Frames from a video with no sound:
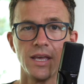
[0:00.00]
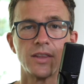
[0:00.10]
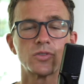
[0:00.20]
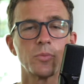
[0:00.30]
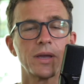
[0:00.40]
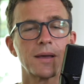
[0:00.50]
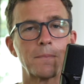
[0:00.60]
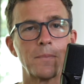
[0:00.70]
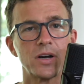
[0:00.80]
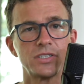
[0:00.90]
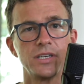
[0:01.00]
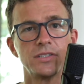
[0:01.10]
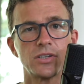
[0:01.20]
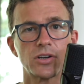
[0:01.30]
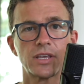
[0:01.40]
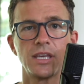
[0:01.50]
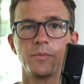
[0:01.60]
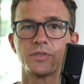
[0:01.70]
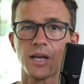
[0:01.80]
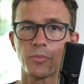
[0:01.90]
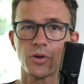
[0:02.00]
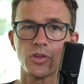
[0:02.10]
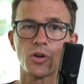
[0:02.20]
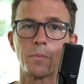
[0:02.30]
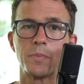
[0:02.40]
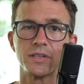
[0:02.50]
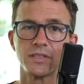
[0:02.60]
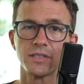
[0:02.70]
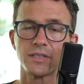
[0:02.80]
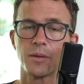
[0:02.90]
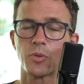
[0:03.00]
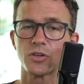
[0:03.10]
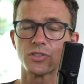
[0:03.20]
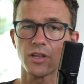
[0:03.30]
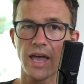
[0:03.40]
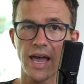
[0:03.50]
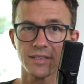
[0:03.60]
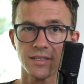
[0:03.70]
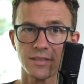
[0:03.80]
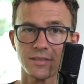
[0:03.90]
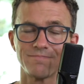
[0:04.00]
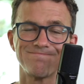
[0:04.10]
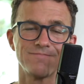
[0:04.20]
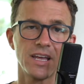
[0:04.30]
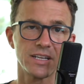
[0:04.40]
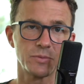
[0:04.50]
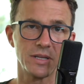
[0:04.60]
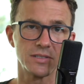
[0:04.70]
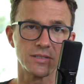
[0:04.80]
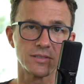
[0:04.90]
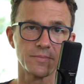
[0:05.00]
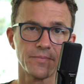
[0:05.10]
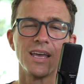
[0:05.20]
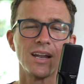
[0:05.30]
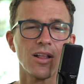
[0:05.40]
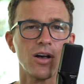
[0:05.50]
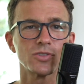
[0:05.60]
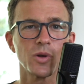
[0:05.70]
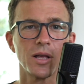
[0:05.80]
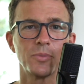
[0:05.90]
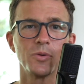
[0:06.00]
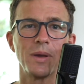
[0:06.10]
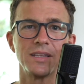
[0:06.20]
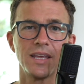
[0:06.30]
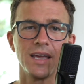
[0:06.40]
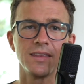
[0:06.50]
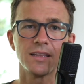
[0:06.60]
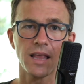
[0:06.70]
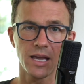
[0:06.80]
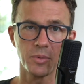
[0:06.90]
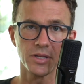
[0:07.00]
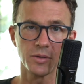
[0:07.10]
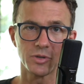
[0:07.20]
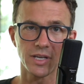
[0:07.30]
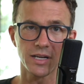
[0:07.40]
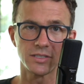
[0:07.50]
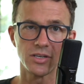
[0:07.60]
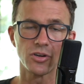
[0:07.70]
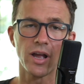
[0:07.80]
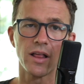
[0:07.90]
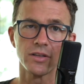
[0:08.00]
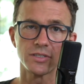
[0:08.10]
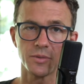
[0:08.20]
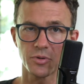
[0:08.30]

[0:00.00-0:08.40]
This will make it much easier to keep separate your business and personal assets and expenses. It'll also help you maintain the liability protection your LLC